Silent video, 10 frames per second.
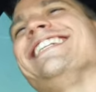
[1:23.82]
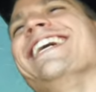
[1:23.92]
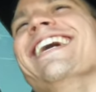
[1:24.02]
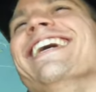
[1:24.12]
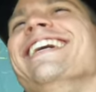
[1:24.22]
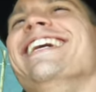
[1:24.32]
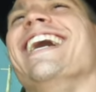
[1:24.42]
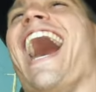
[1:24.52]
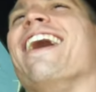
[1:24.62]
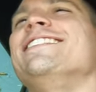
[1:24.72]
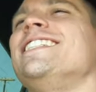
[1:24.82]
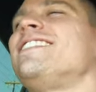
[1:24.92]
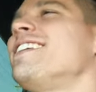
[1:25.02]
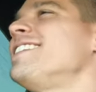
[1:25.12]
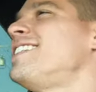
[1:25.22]
so, I was
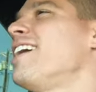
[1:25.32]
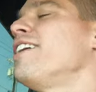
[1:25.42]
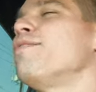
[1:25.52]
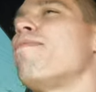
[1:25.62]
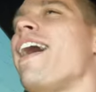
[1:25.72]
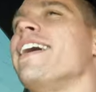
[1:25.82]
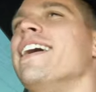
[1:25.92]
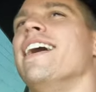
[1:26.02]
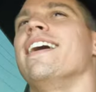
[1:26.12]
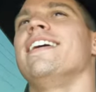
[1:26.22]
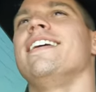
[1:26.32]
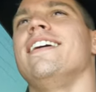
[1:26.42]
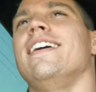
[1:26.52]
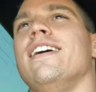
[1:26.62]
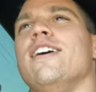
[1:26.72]
just sharing my... Uh,
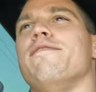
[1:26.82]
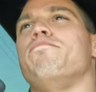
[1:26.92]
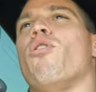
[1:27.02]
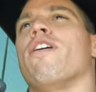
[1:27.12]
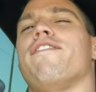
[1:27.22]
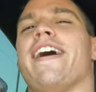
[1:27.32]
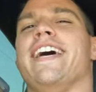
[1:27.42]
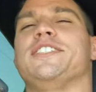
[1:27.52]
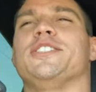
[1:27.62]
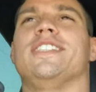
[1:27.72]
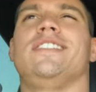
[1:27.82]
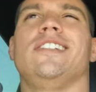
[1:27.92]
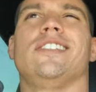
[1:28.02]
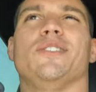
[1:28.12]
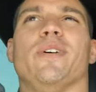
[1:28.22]
poor financial
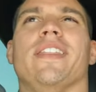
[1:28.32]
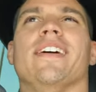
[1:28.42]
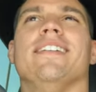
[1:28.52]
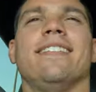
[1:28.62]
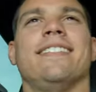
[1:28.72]
decisions with you.